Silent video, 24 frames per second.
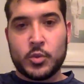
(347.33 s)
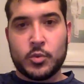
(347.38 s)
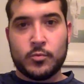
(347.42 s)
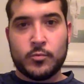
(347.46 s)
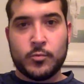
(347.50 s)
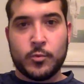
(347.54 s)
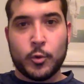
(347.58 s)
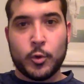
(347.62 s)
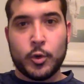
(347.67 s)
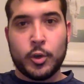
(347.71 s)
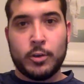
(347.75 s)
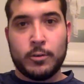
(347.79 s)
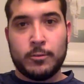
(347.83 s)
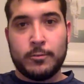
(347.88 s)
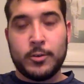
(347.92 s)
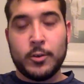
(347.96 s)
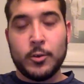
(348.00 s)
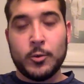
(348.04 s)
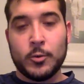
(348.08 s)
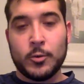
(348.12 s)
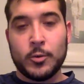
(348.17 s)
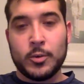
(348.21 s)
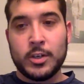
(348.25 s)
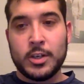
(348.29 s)
for your
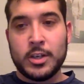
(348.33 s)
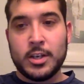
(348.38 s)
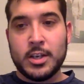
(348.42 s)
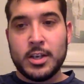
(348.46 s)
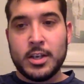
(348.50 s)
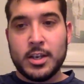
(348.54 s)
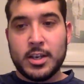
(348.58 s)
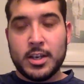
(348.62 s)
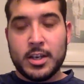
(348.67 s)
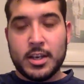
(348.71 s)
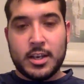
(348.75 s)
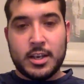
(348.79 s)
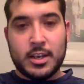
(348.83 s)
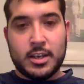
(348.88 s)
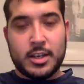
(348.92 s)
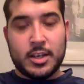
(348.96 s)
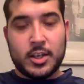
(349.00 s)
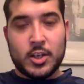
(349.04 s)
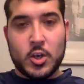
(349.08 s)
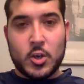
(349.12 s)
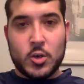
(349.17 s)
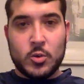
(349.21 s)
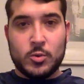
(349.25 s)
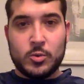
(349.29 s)
fuel. And it
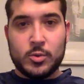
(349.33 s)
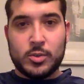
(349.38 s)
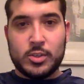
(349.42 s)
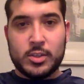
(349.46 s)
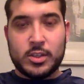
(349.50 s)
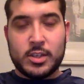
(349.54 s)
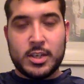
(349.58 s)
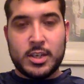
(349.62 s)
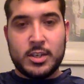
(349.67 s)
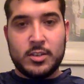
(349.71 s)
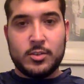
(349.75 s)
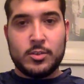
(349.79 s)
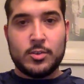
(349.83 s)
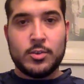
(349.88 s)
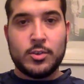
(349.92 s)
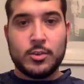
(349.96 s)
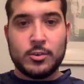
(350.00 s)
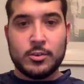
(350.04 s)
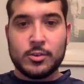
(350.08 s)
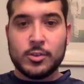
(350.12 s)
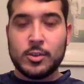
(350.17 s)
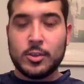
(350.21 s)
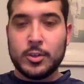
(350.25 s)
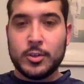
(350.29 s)
goes into
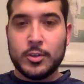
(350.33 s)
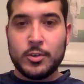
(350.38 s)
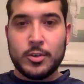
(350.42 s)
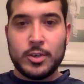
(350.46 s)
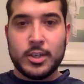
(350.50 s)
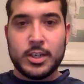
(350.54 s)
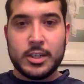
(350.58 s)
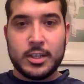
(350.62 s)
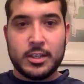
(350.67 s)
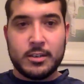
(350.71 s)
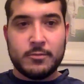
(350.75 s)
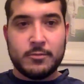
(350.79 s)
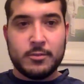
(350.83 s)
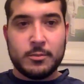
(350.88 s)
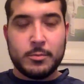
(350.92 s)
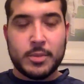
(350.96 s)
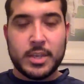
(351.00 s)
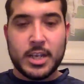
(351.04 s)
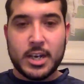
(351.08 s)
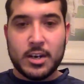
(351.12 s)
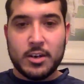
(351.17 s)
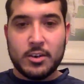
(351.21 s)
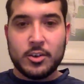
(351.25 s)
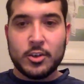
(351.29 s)
your solenoid, and then from
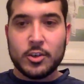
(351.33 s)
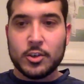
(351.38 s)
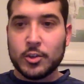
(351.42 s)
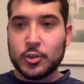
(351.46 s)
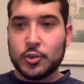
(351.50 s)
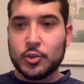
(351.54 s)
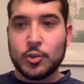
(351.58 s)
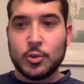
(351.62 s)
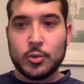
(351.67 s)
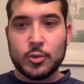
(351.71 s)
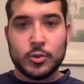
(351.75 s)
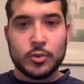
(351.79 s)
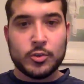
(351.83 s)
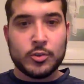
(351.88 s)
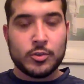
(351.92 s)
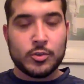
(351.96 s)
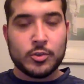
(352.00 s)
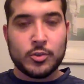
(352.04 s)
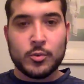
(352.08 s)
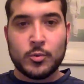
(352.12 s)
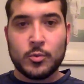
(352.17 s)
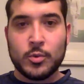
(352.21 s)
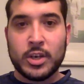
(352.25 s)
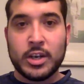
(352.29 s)
there your controllers
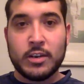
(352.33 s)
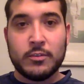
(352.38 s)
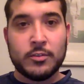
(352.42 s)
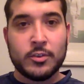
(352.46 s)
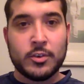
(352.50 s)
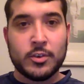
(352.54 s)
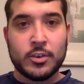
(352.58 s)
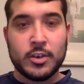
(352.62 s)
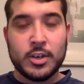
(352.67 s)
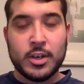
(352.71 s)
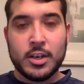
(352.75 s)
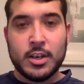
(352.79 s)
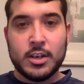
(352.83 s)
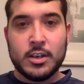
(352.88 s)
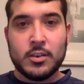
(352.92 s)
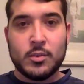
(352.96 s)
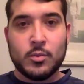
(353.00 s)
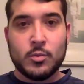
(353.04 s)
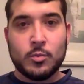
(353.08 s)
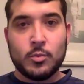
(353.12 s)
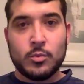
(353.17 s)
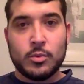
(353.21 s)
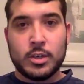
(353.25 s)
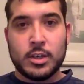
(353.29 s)
or whatever
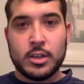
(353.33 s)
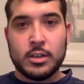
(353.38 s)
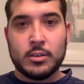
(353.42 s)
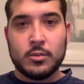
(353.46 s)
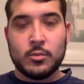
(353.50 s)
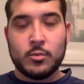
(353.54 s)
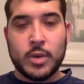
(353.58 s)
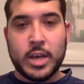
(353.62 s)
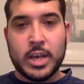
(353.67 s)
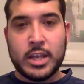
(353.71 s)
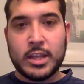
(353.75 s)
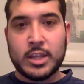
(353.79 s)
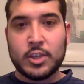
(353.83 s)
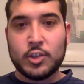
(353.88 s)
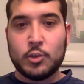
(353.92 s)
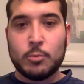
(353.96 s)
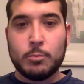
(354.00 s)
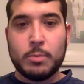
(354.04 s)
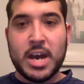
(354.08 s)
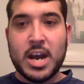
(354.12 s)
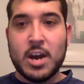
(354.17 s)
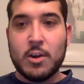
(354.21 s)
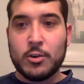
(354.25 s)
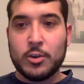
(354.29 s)
way that you
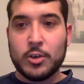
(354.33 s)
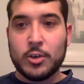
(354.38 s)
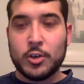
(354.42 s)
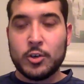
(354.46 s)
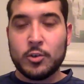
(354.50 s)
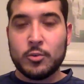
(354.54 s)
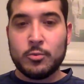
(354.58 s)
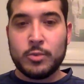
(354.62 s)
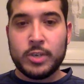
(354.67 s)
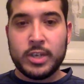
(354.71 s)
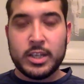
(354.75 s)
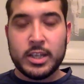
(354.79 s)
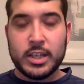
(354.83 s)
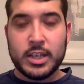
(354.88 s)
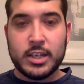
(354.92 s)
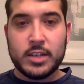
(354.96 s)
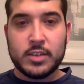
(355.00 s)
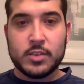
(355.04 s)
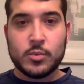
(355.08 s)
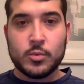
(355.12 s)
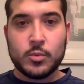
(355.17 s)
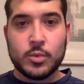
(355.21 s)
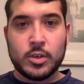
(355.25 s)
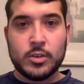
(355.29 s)
power your
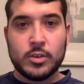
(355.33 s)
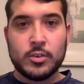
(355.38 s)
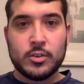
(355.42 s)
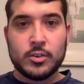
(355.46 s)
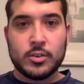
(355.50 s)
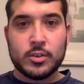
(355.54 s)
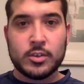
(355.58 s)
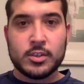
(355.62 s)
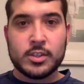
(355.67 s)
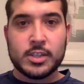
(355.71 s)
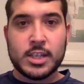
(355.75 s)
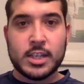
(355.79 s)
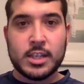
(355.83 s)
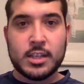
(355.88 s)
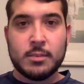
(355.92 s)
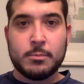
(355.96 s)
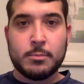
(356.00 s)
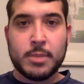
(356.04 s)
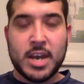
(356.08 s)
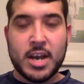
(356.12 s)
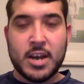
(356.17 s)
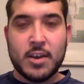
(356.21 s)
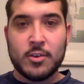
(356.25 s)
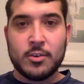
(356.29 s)
relays will send the
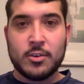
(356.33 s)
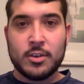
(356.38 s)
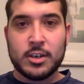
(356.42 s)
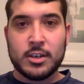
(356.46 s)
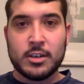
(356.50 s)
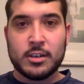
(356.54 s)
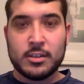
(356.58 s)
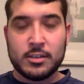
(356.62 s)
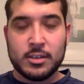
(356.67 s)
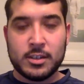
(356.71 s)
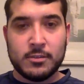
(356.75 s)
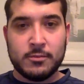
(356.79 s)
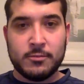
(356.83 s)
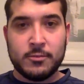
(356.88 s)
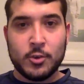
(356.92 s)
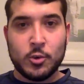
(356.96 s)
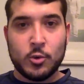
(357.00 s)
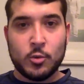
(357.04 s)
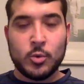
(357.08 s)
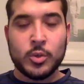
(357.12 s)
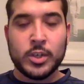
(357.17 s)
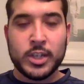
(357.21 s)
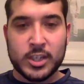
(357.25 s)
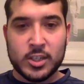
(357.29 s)
power, and the
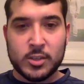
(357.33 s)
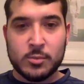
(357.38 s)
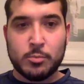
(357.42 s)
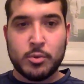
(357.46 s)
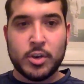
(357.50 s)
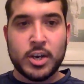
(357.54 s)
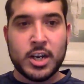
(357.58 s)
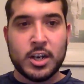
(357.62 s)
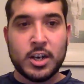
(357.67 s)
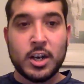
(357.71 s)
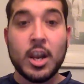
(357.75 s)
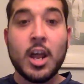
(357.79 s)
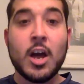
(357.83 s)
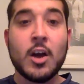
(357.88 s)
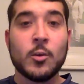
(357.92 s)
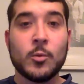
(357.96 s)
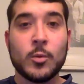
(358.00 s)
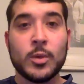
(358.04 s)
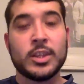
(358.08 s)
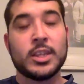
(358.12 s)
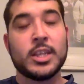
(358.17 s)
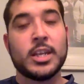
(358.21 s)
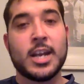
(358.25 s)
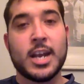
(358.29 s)
fuel will get sprayed along
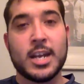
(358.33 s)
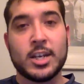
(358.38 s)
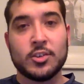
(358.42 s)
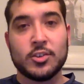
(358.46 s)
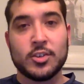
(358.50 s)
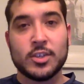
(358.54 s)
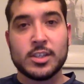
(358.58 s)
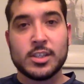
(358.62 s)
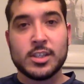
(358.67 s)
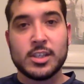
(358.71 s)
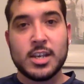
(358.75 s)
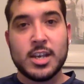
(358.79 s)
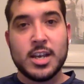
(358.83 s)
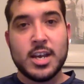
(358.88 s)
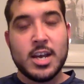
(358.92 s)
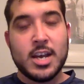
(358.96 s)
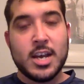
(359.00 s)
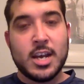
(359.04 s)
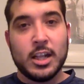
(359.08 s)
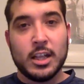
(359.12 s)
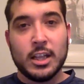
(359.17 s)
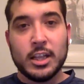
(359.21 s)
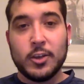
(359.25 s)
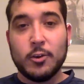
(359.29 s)
with the nitrous.
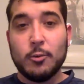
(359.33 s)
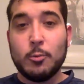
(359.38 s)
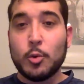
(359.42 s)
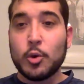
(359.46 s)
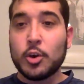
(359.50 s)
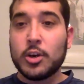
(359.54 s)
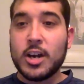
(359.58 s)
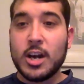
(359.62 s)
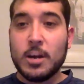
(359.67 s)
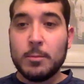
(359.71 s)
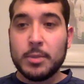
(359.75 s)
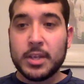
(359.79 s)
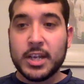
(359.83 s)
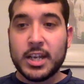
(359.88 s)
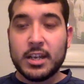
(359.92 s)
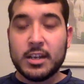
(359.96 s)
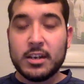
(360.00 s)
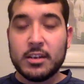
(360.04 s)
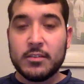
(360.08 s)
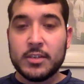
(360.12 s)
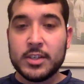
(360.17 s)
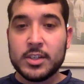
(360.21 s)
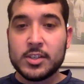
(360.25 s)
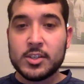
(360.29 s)
A little more complicated
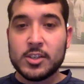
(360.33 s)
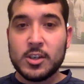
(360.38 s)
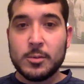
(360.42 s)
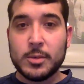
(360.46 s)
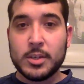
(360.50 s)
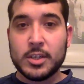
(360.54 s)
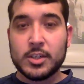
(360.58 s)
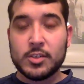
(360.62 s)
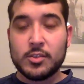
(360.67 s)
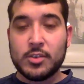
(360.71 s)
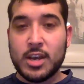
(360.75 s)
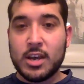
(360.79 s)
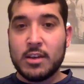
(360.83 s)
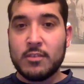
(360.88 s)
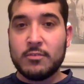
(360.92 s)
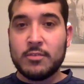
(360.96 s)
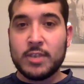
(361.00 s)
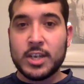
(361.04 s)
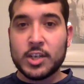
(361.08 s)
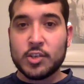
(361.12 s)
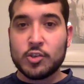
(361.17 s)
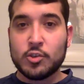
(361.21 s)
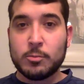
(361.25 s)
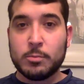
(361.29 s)
of an install because you have
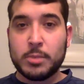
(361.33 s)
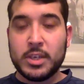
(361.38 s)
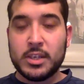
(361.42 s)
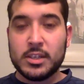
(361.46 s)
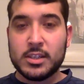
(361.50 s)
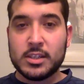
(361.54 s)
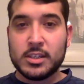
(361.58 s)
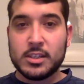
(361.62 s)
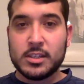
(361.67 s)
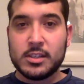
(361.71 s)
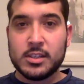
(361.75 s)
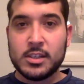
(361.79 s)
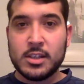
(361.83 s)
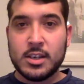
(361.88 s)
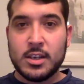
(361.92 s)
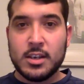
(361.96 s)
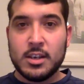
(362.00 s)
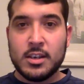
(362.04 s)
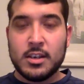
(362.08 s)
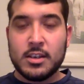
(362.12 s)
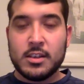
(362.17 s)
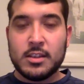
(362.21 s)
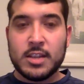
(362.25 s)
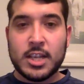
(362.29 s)
extra pieces
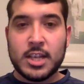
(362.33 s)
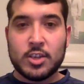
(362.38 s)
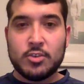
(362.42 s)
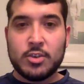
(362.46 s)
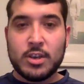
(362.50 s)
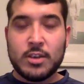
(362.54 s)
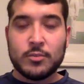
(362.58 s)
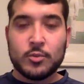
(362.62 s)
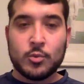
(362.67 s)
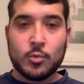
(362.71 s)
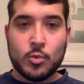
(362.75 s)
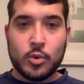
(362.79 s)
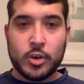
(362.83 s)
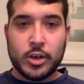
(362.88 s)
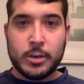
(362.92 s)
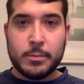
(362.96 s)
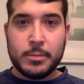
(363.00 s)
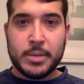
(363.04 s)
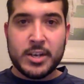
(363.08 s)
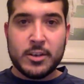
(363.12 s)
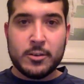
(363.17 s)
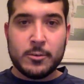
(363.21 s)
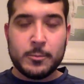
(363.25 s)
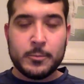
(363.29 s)
that you have to worry
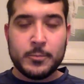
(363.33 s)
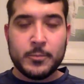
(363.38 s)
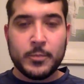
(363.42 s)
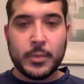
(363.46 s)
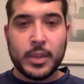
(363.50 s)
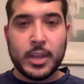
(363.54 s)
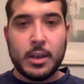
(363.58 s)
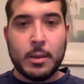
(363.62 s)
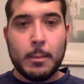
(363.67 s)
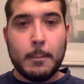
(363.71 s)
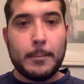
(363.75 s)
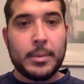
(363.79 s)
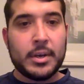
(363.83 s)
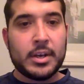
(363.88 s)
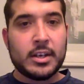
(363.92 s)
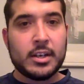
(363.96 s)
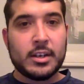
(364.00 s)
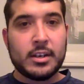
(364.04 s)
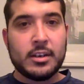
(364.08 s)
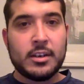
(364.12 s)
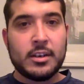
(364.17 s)
about, but